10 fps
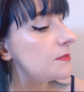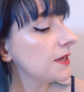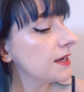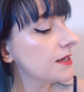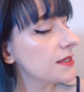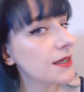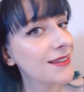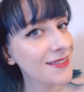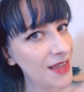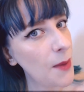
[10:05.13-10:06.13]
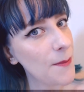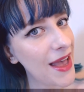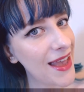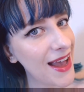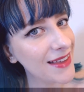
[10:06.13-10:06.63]
because
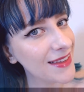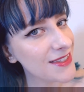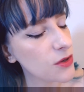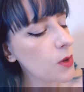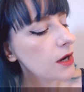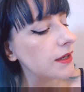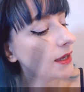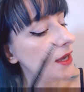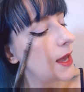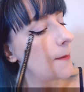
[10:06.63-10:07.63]
my eyelids are wonky.